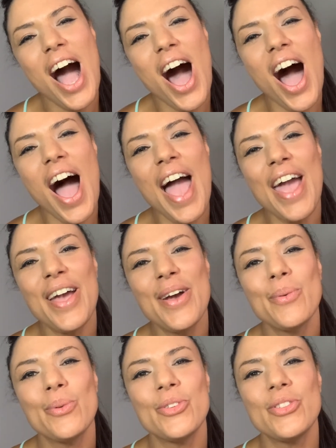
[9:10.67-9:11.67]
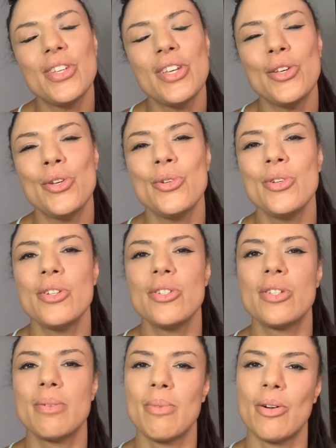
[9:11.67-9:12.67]
I will see you
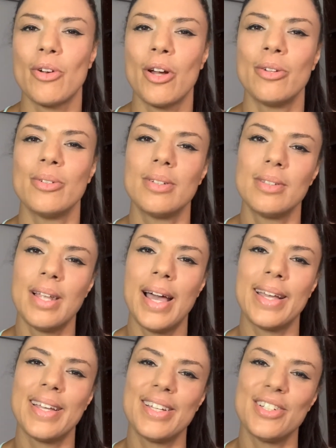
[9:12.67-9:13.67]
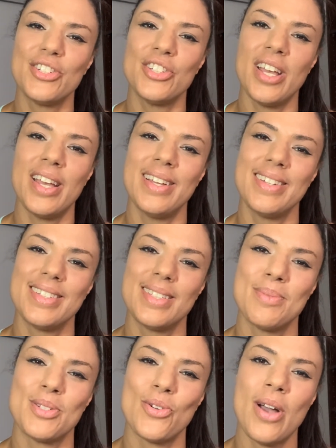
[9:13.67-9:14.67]
tomorrow. Like, share,
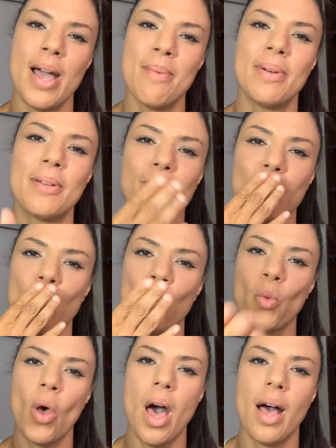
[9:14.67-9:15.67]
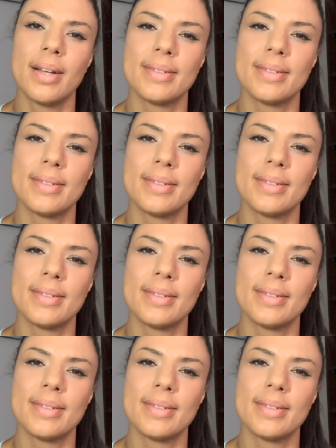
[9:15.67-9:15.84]
subscribe. Mwah.